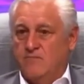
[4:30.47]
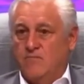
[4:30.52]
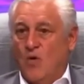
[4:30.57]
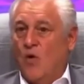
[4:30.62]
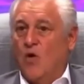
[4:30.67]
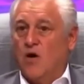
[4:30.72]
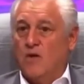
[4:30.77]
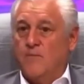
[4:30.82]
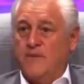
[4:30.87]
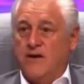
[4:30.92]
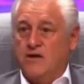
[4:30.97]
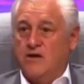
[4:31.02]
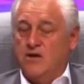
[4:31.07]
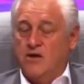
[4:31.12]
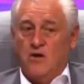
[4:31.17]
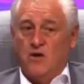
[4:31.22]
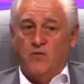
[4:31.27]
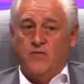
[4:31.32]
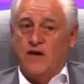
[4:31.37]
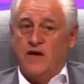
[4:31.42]
more, but
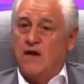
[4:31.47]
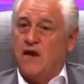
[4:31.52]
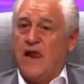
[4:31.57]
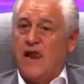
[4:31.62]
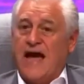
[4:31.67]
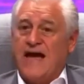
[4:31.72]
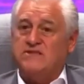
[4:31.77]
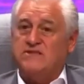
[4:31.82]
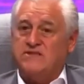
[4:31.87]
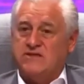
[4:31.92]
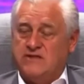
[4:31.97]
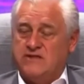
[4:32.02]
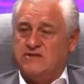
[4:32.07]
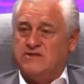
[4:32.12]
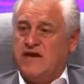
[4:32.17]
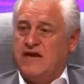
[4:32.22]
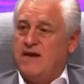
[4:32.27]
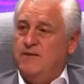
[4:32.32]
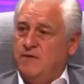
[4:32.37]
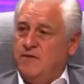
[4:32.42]
you know, the classic
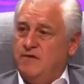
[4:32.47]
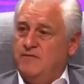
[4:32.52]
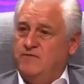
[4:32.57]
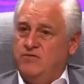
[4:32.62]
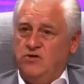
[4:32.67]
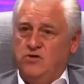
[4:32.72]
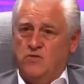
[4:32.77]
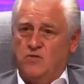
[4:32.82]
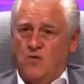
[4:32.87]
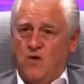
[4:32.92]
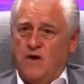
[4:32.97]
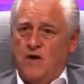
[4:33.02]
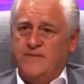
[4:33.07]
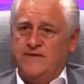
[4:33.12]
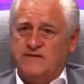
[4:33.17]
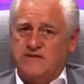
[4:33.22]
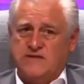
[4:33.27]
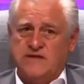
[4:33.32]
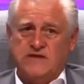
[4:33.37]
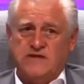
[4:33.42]
statement of
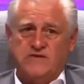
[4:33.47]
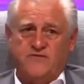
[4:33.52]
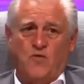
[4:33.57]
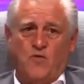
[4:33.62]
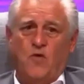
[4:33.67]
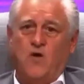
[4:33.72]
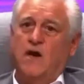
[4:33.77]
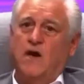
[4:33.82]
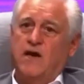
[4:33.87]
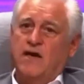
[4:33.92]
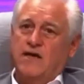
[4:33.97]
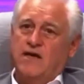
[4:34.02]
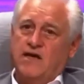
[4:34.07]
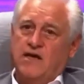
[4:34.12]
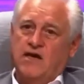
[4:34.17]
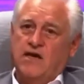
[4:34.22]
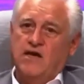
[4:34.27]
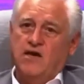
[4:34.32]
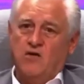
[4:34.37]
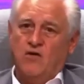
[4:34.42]
Deuteronomy 6 4
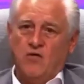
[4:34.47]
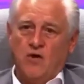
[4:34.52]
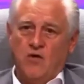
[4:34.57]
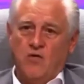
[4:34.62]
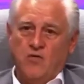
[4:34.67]
Hear,